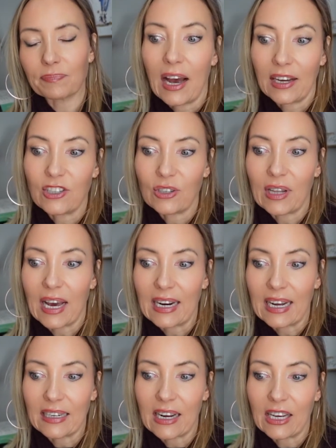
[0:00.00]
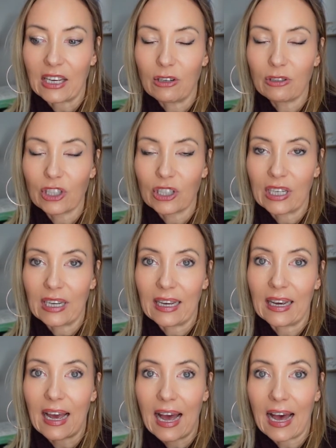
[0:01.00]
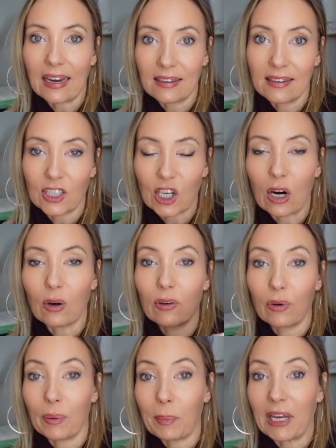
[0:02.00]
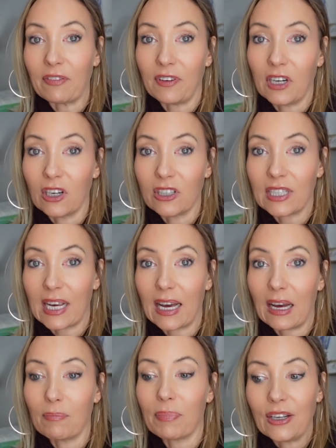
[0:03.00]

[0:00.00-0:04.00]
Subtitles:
I do that at night usually out of the shower when my feet are damp,